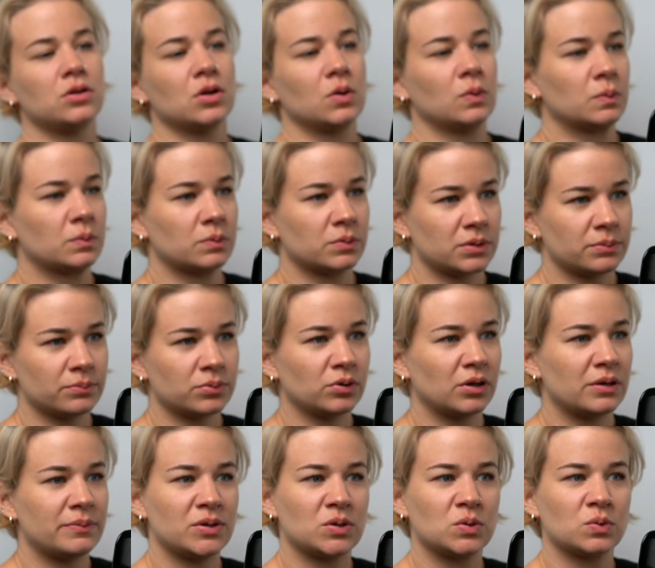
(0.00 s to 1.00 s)
no one would
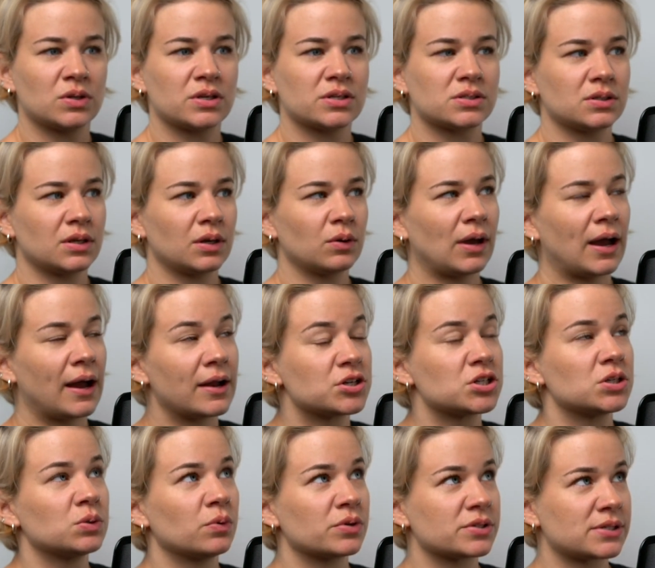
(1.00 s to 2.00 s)
employ me and all this.
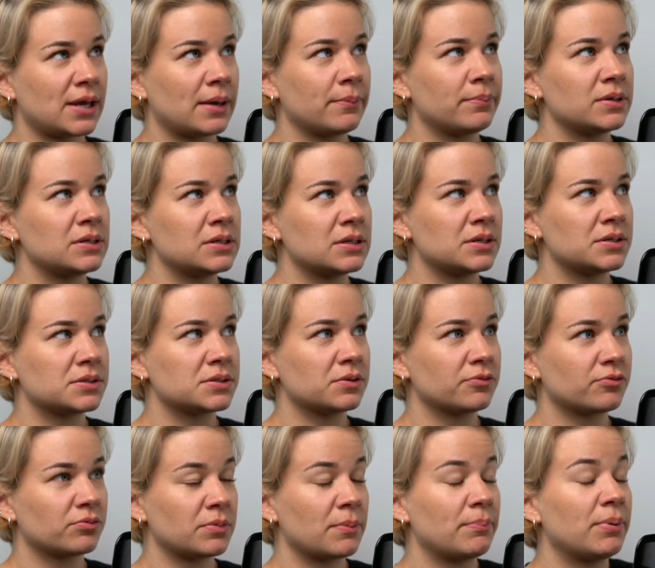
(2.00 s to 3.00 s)
Actually, what's happened is,
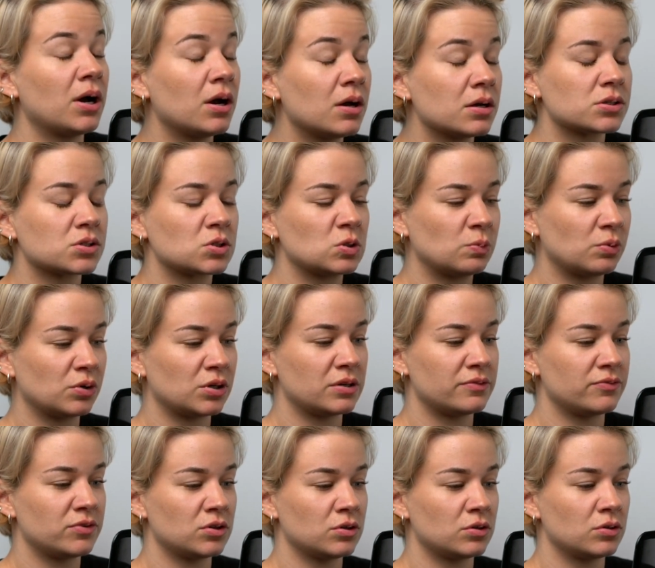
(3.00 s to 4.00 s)
from a personal point of
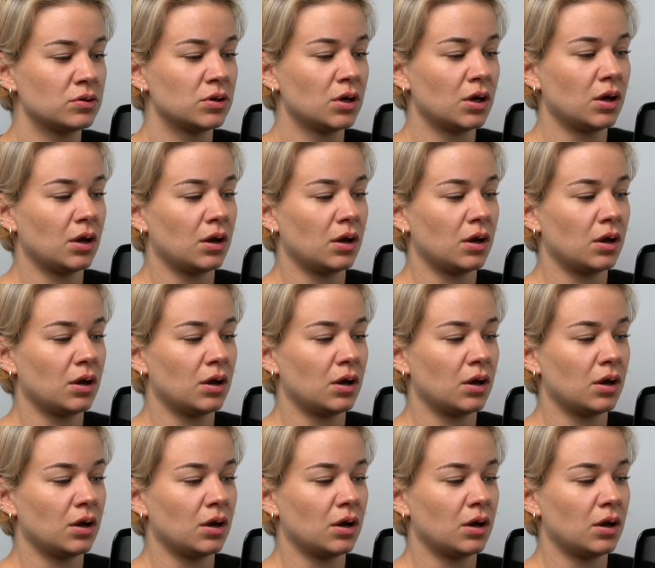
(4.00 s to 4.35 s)
view,